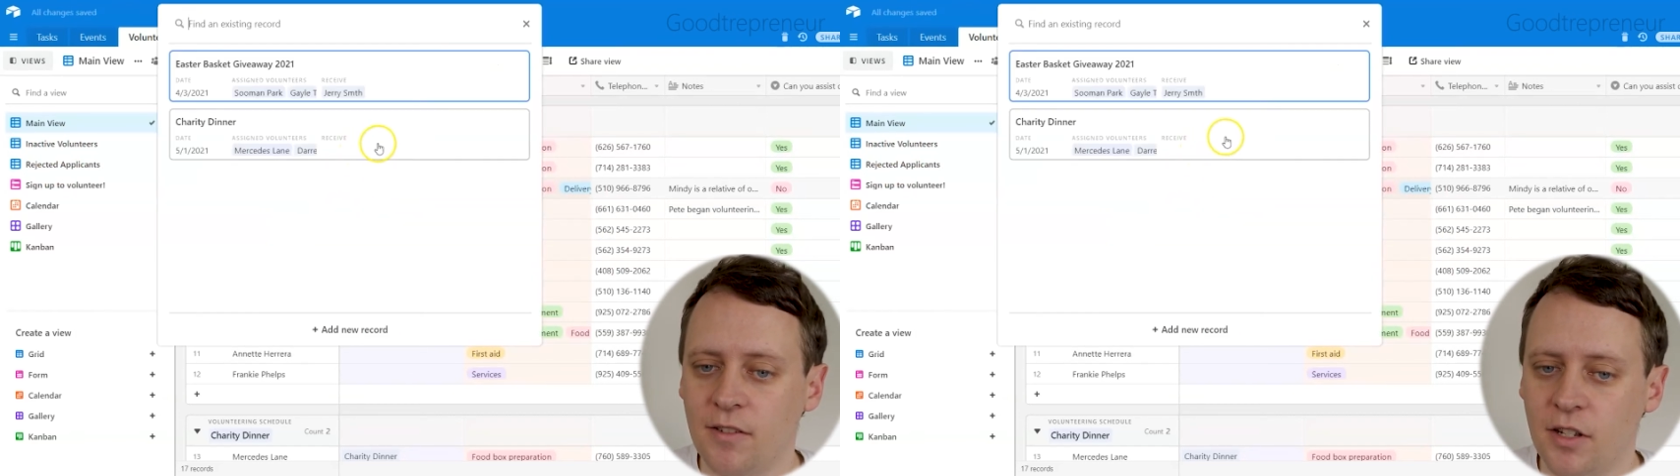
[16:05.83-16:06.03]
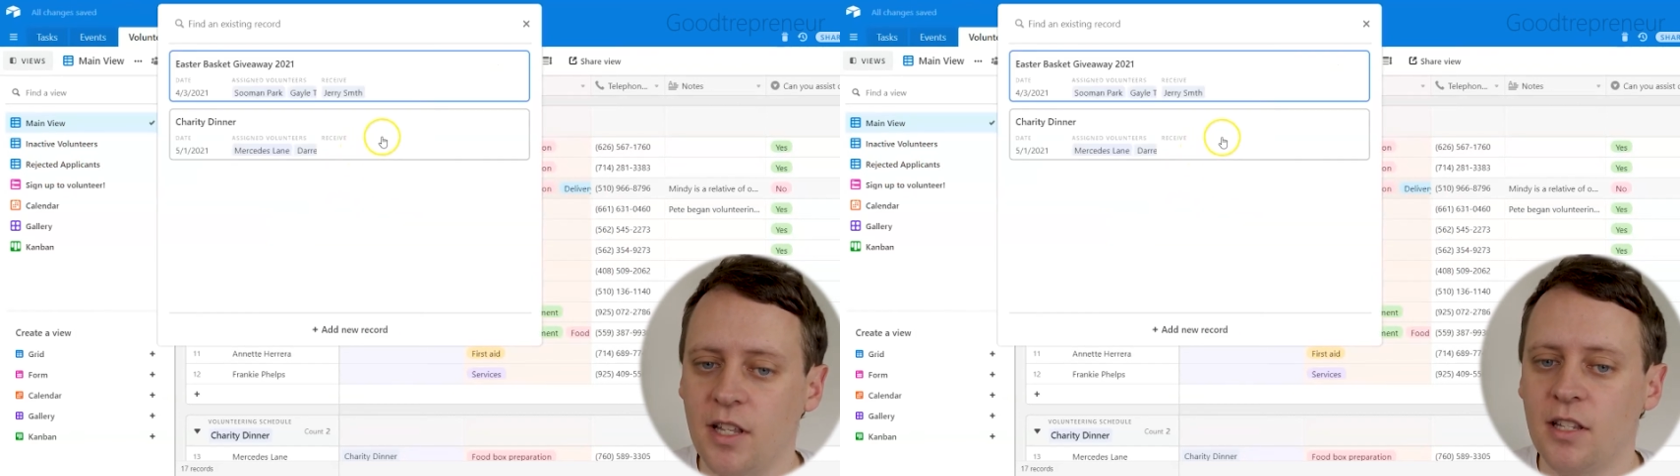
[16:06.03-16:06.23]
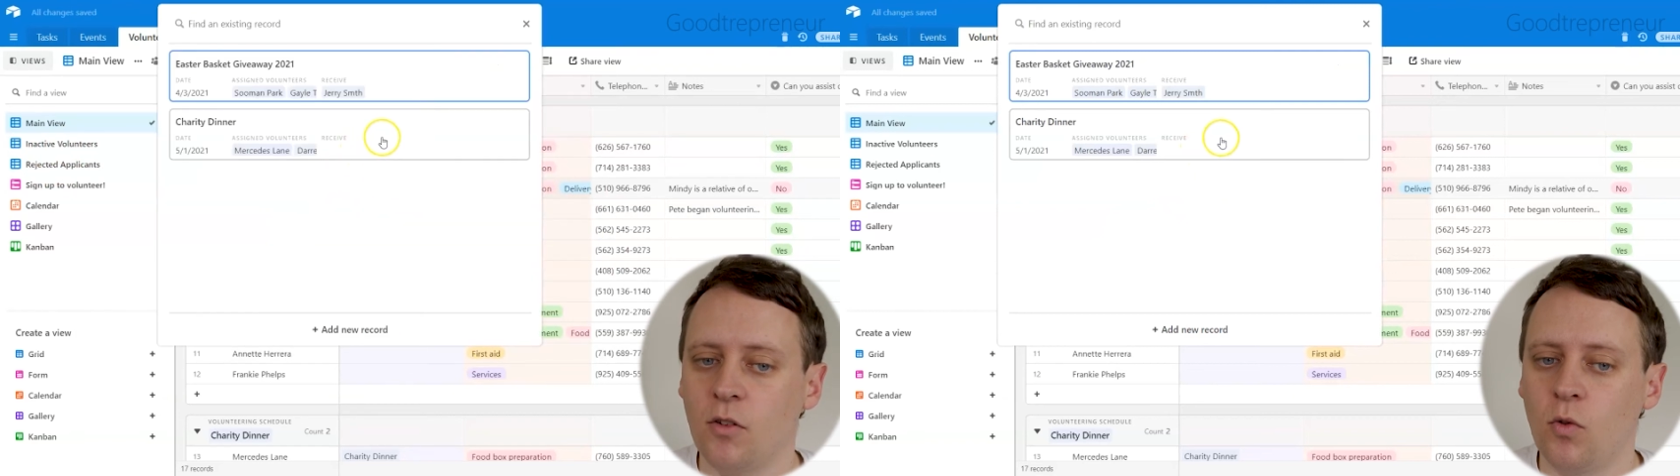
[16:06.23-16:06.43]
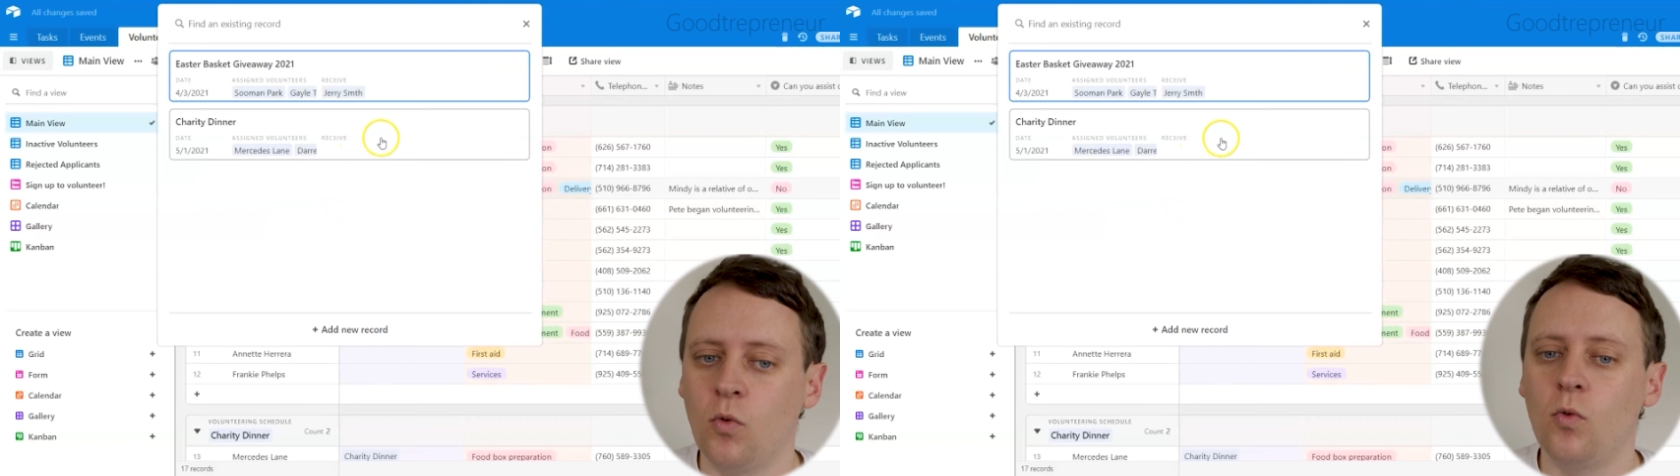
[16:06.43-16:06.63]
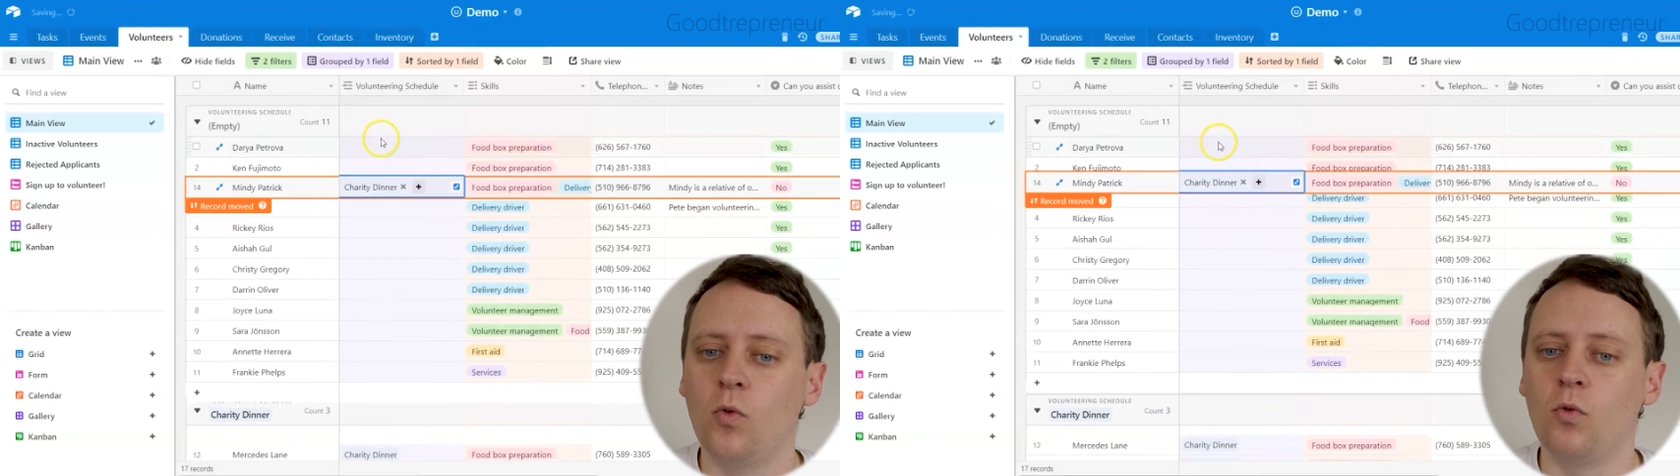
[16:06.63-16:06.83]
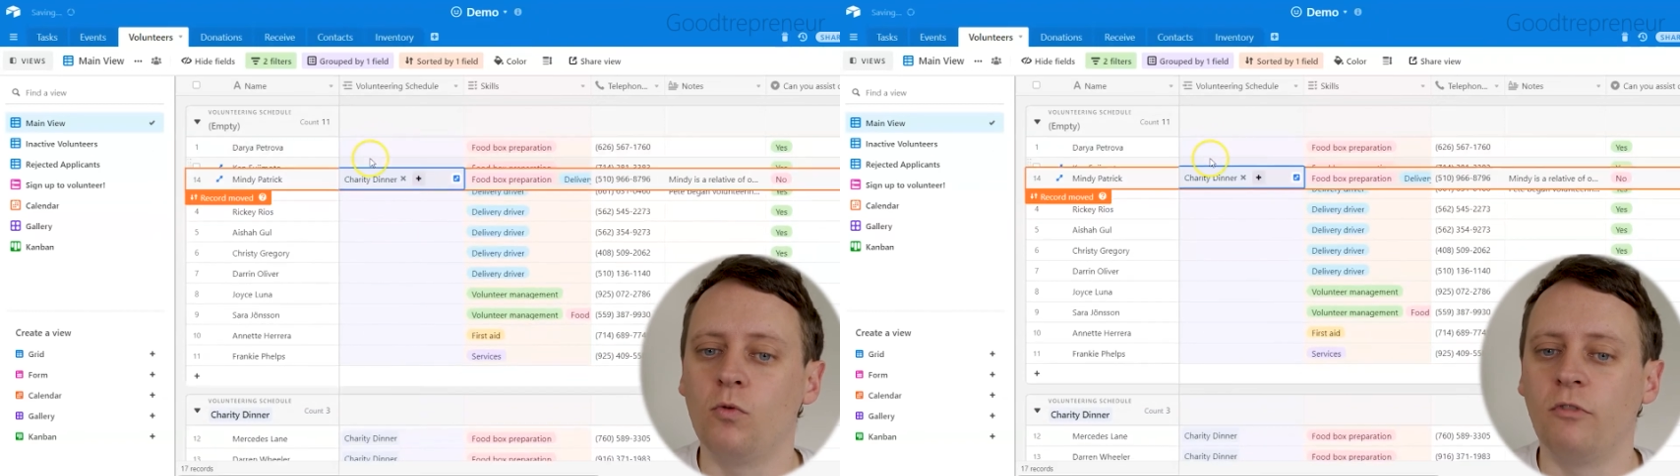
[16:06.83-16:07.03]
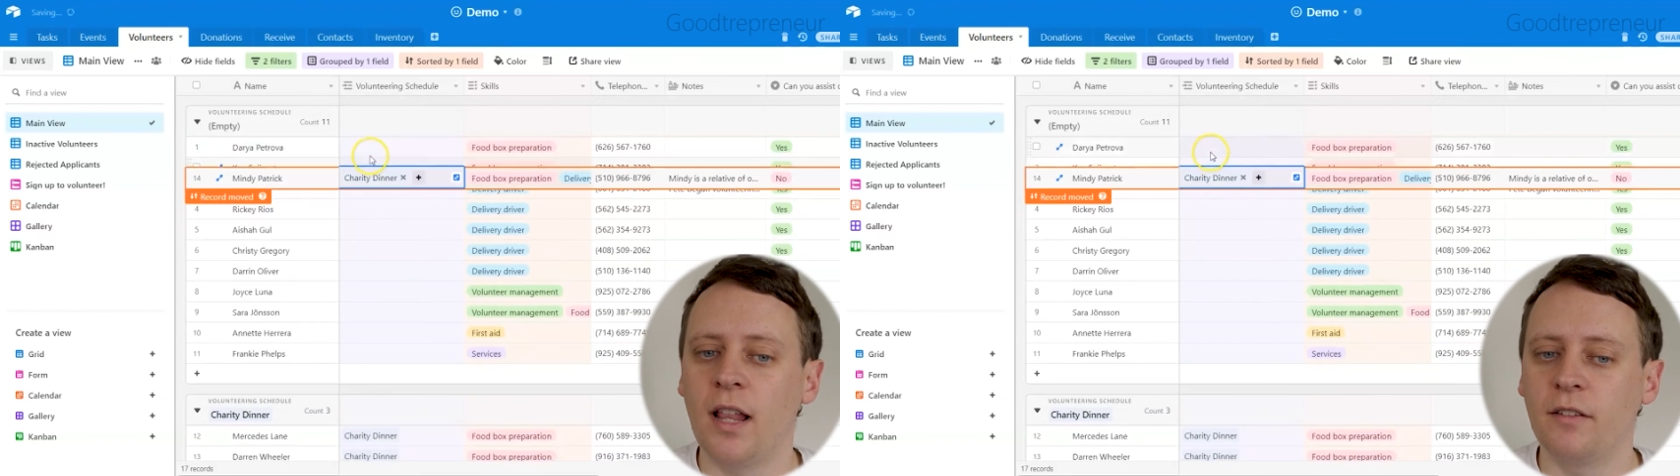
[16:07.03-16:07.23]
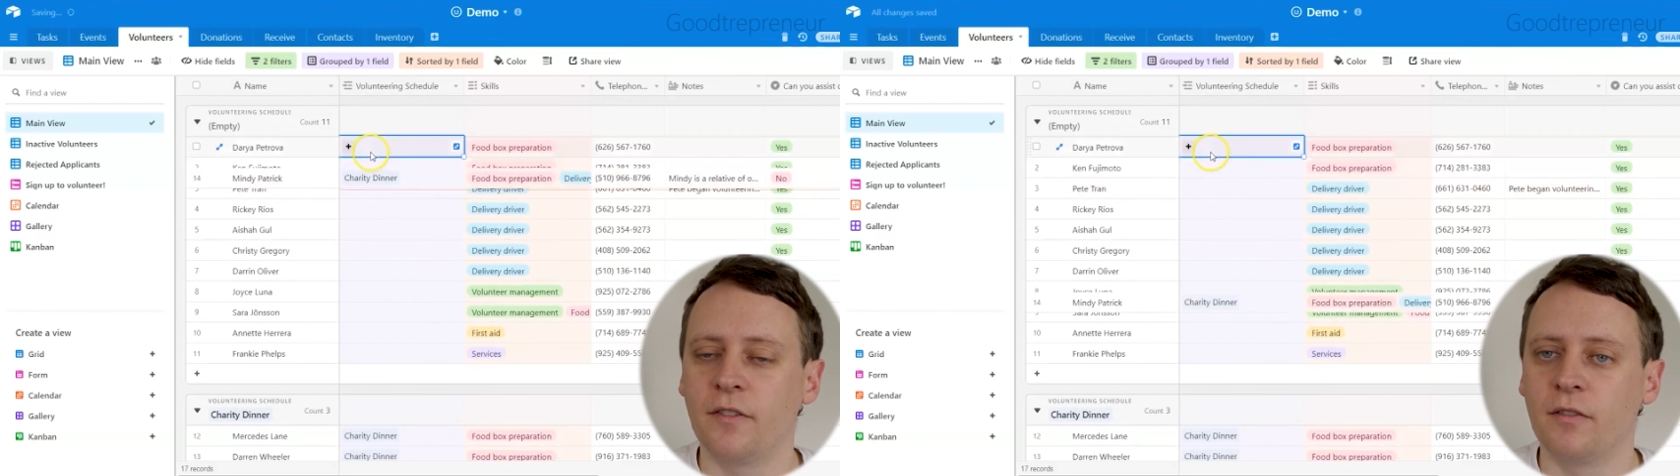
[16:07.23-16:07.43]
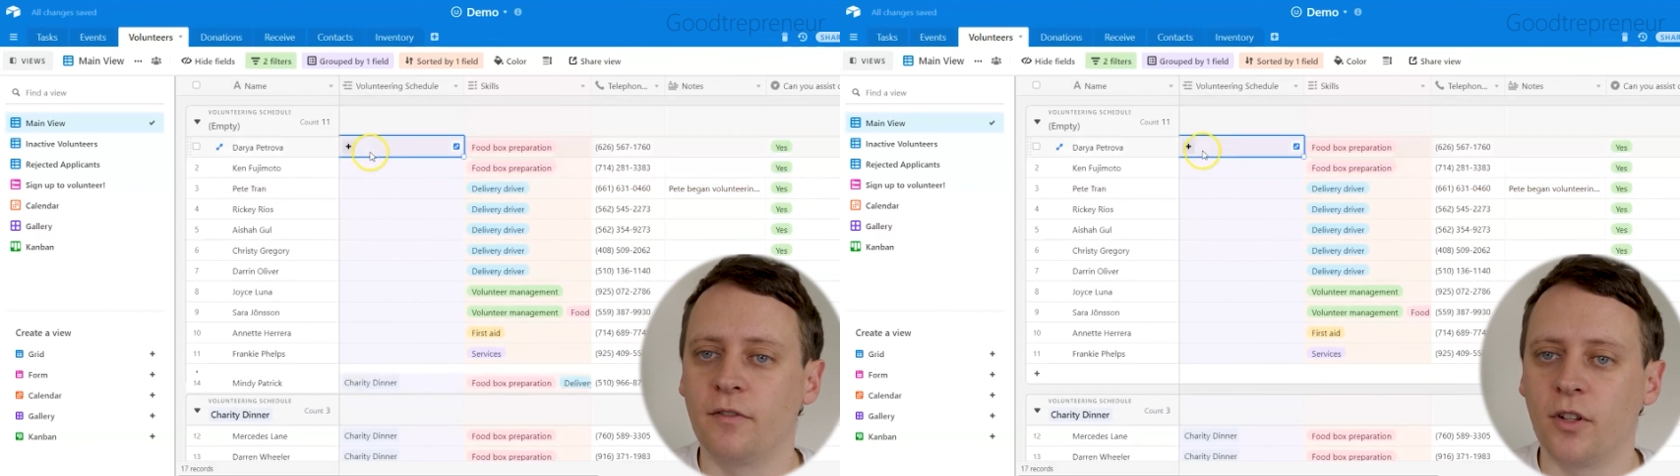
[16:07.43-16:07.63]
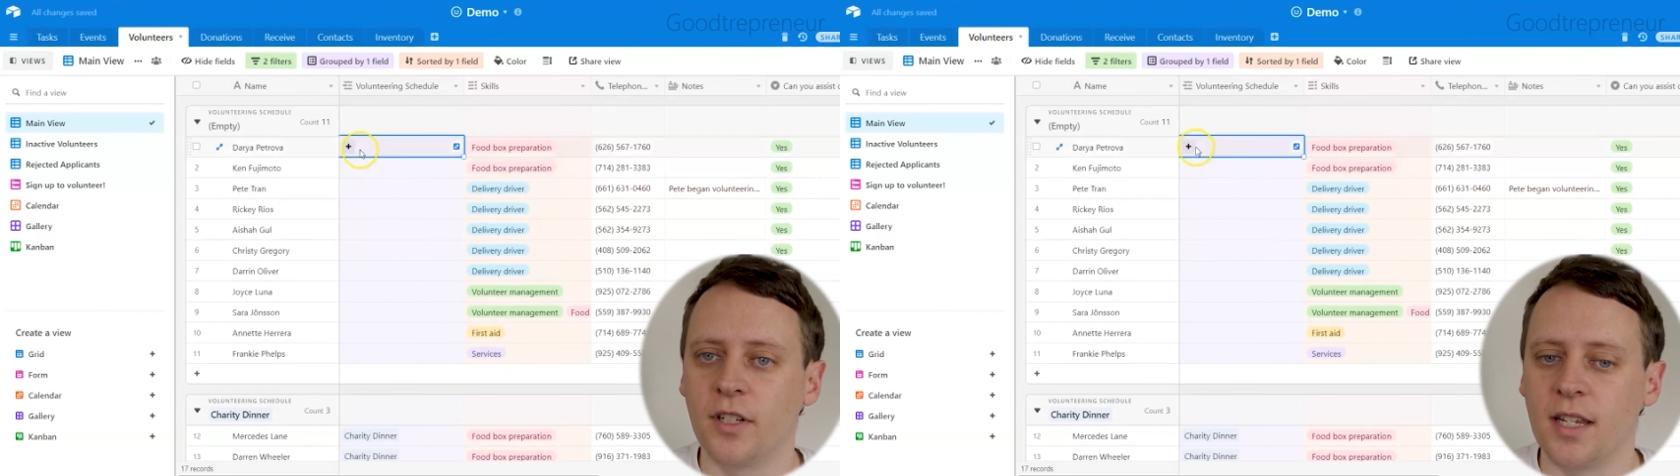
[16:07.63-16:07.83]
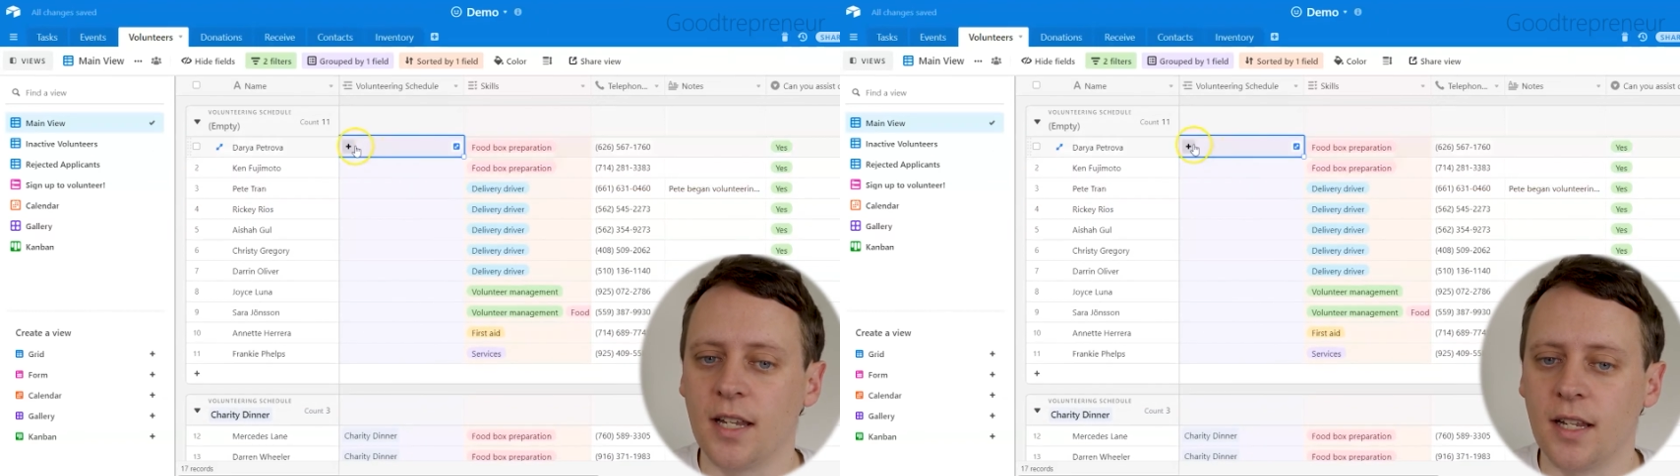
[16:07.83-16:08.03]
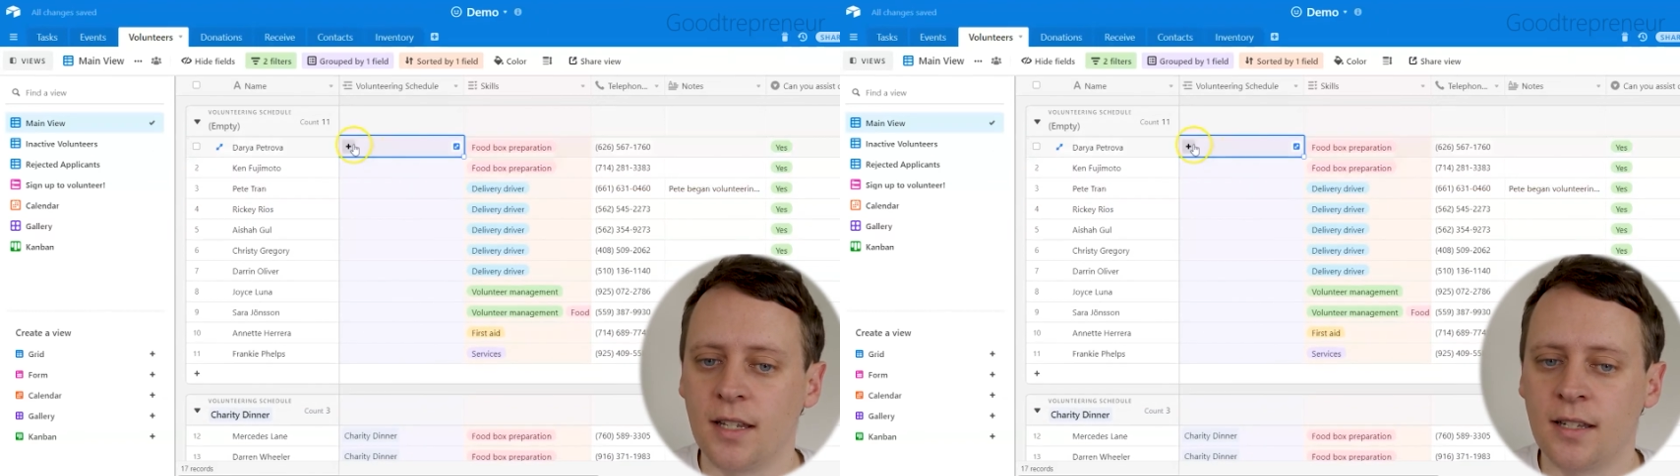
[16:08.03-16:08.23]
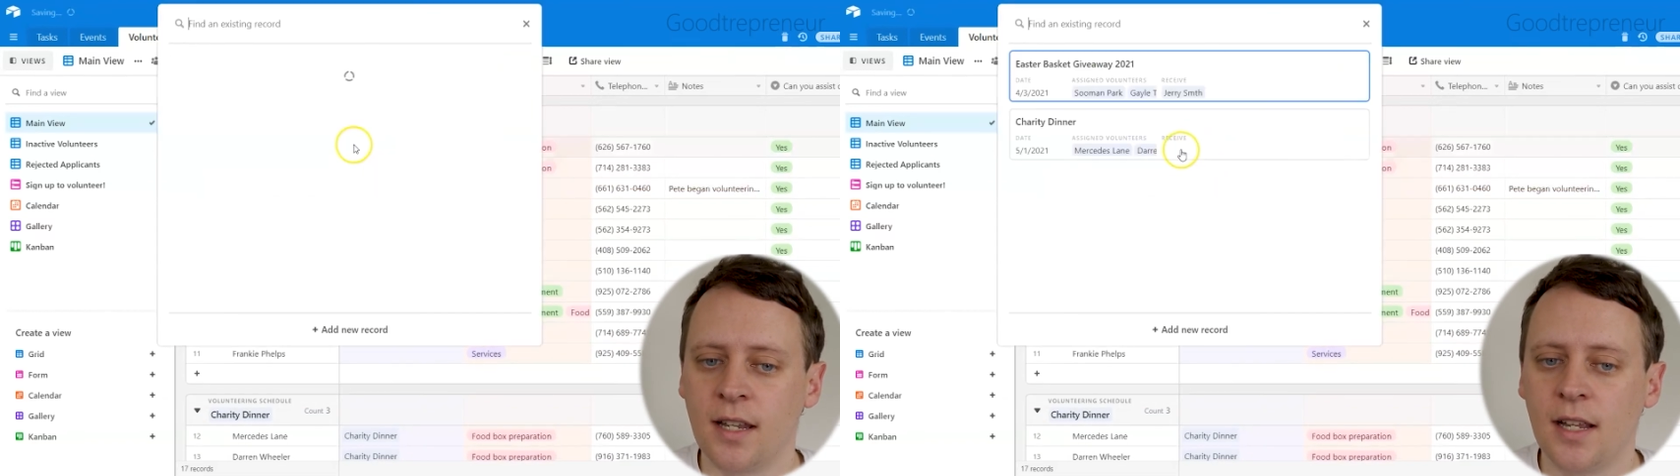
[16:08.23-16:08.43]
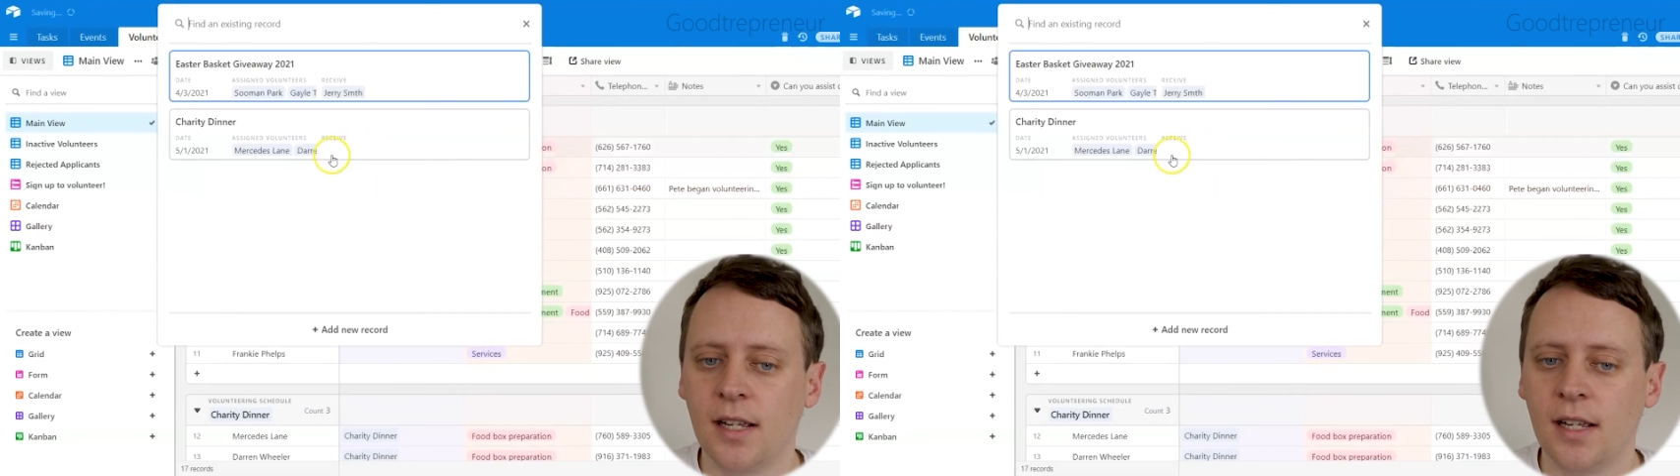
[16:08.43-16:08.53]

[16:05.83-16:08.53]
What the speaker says: so these are all relevant volunteers,